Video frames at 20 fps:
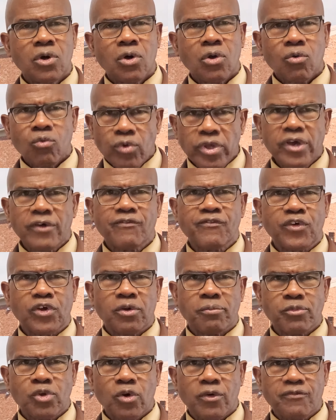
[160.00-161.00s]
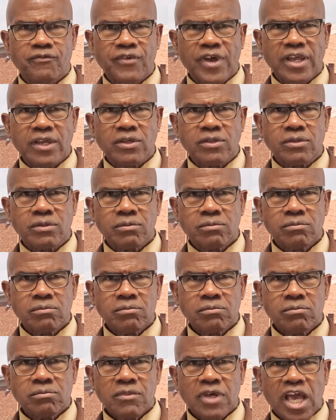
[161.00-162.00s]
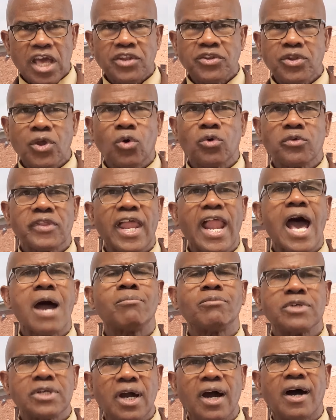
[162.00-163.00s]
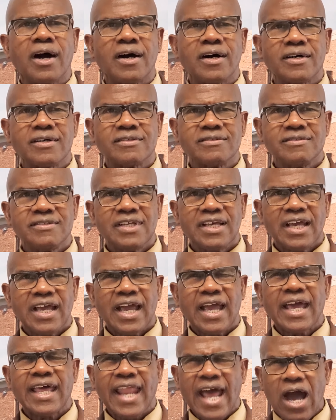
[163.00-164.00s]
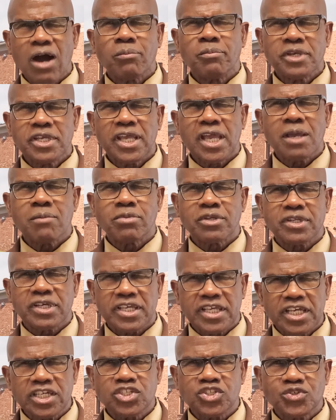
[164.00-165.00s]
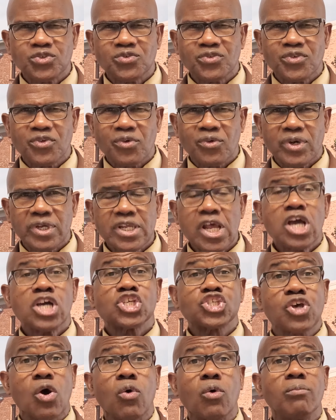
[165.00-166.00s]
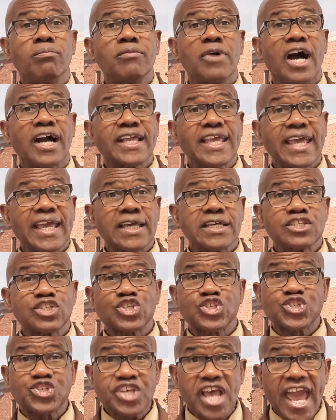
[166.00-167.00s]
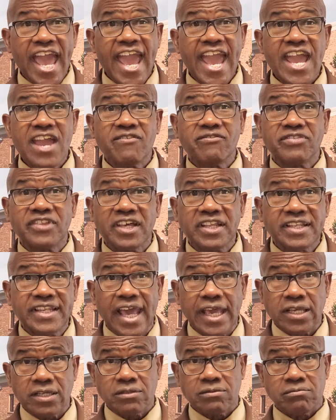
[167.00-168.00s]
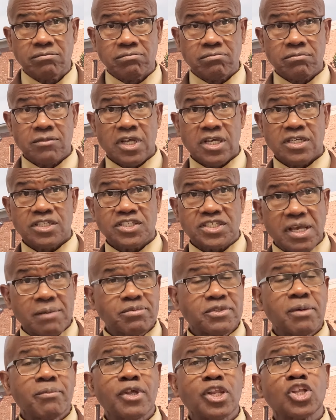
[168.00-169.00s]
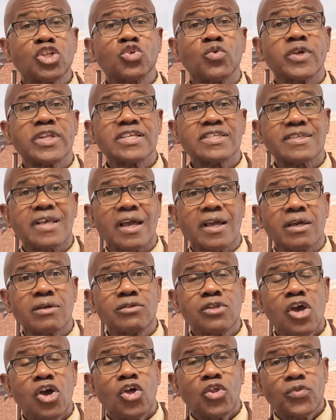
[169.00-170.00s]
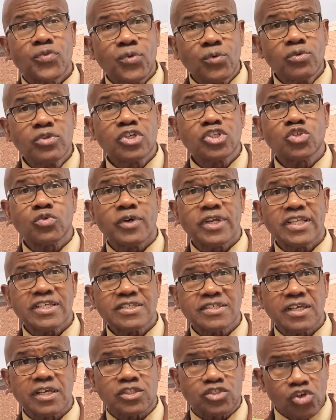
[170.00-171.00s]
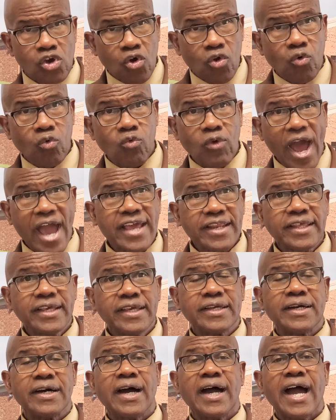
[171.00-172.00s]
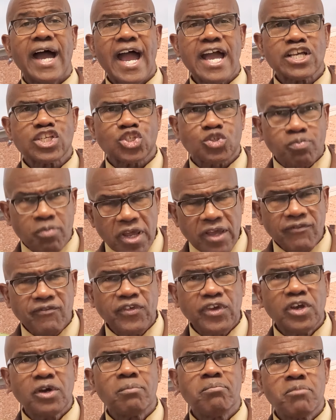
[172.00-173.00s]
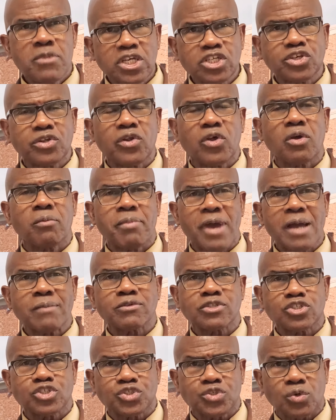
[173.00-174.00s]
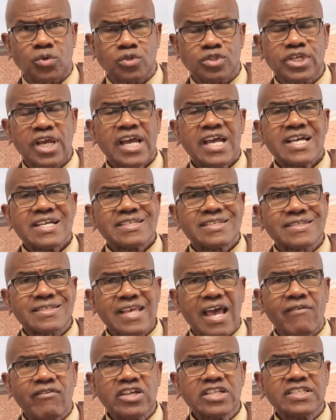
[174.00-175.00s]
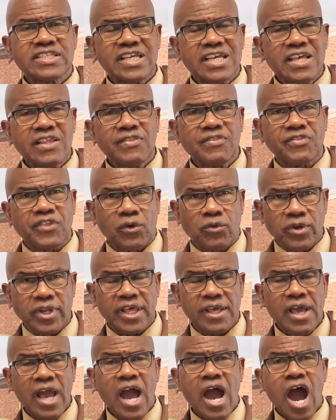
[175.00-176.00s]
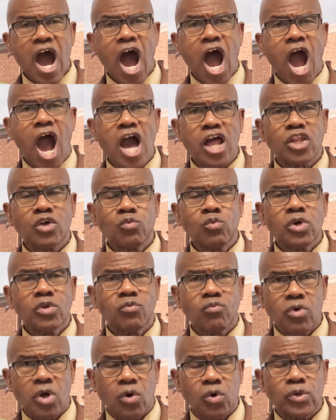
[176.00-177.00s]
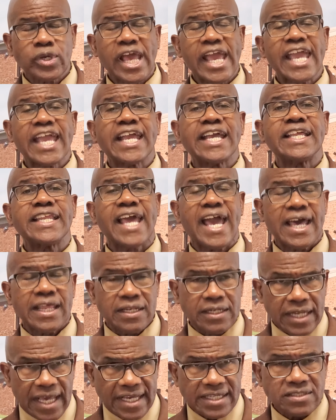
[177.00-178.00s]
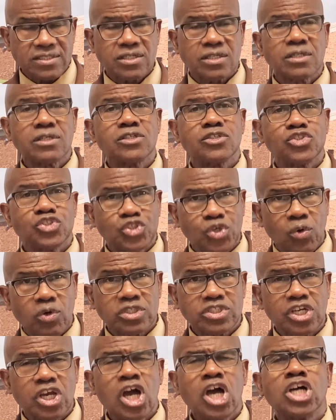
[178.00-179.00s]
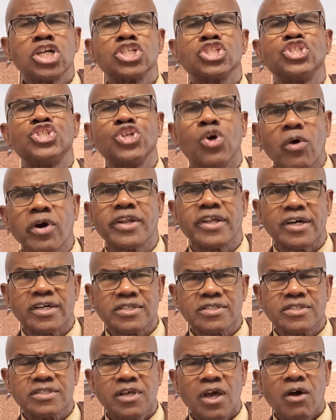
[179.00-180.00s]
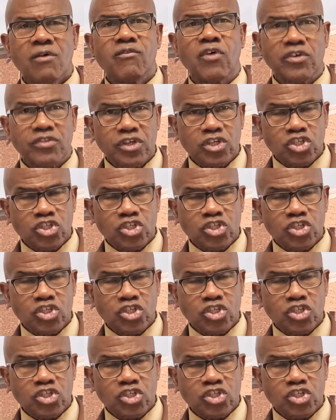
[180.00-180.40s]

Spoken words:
reaffirm your faith, and know that I'm God, and I'll be able to get you through it. So again, save the date, September the 22nd through the 26th, right here at Springfield Missionary Baptist Church, 1730 Hollywood Road in Atlanta, Georgia. Join us for the